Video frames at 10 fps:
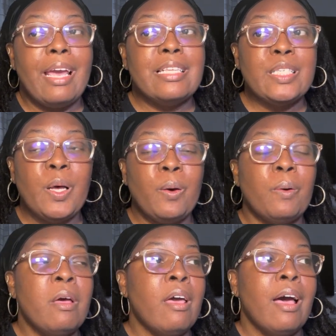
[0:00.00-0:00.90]
and so
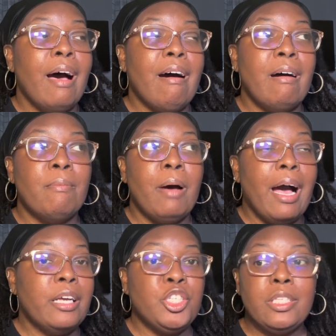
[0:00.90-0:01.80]
um,
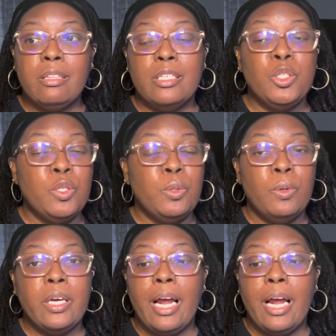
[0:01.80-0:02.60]
I just listen to it.